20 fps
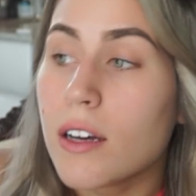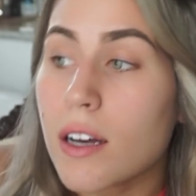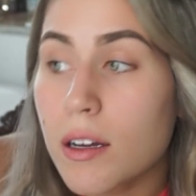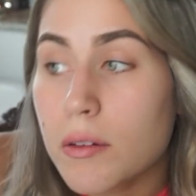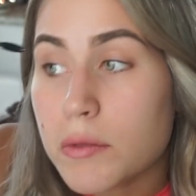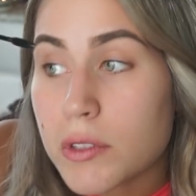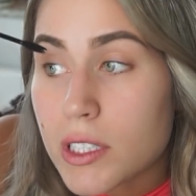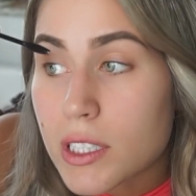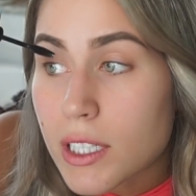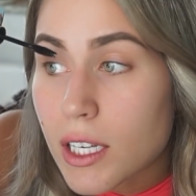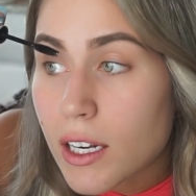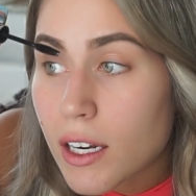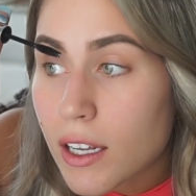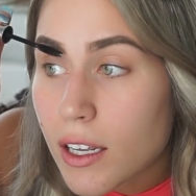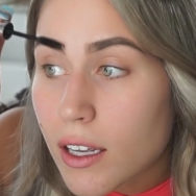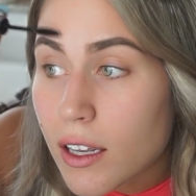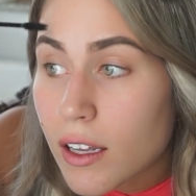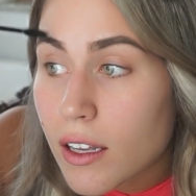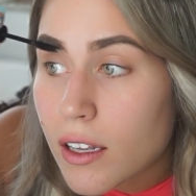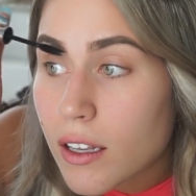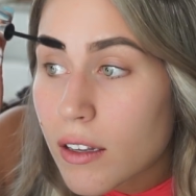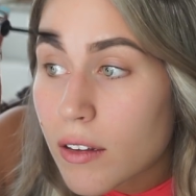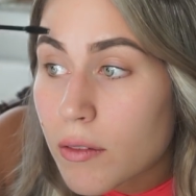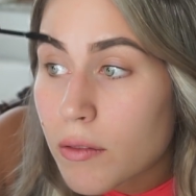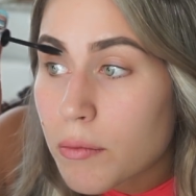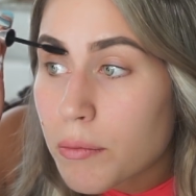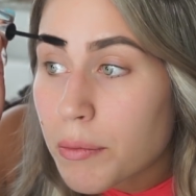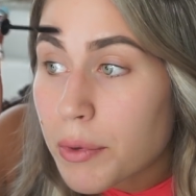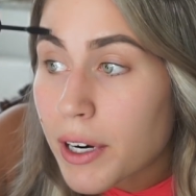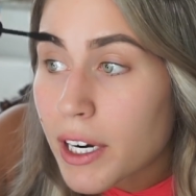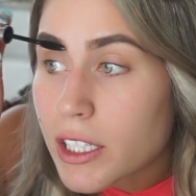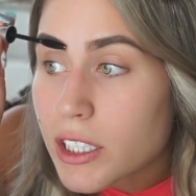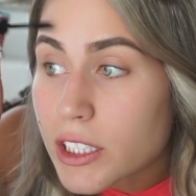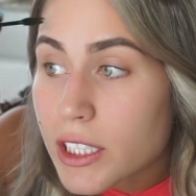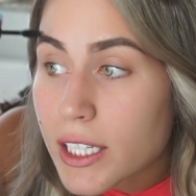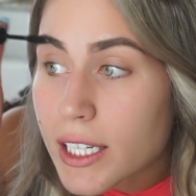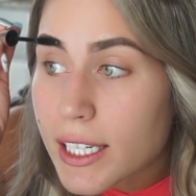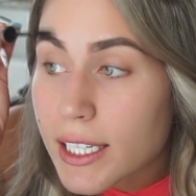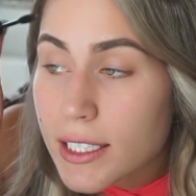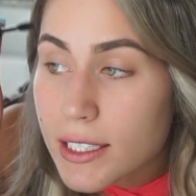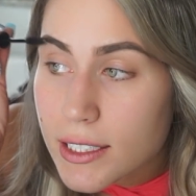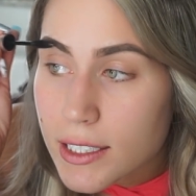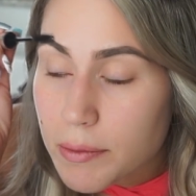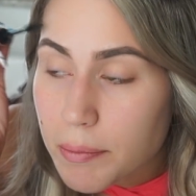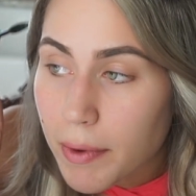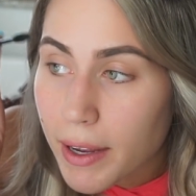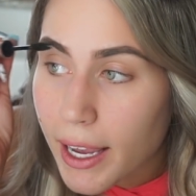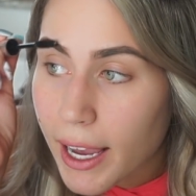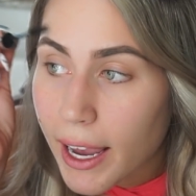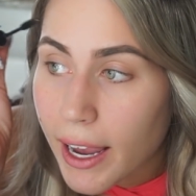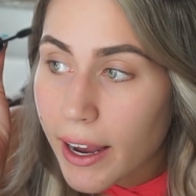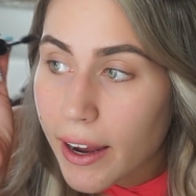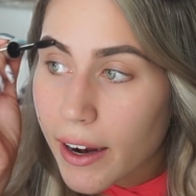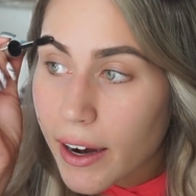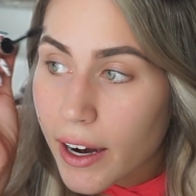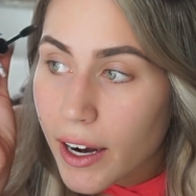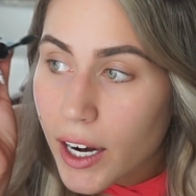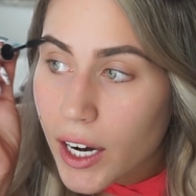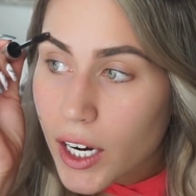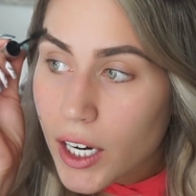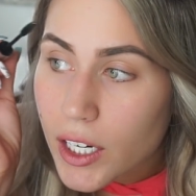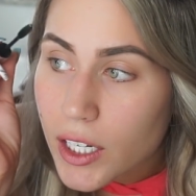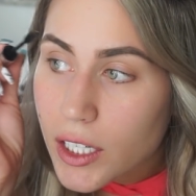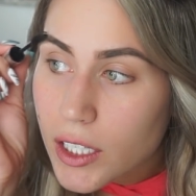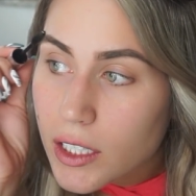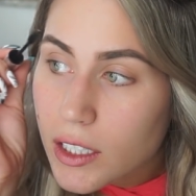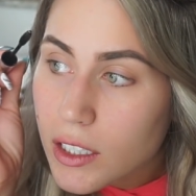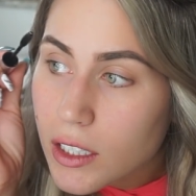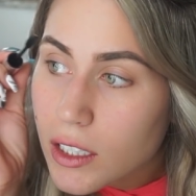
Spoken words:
I'm just gonna brush it into my hair.